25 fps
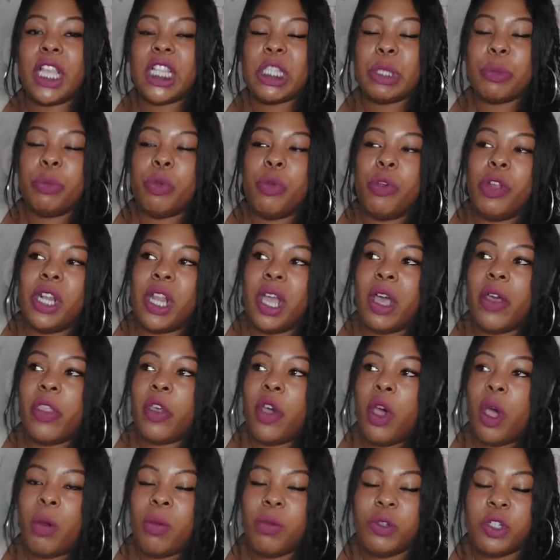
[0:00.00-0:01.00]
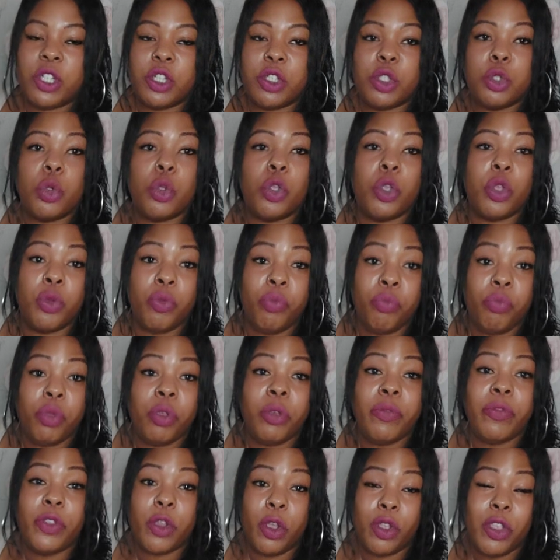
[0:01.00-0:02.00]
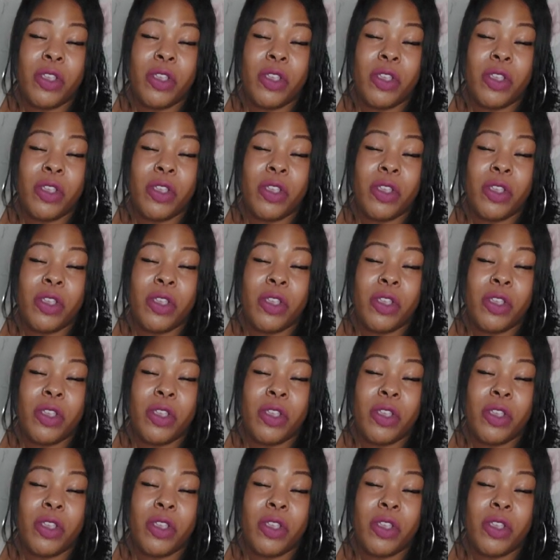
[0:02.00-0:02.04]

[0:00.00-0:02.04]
exploring other options, or you've moved,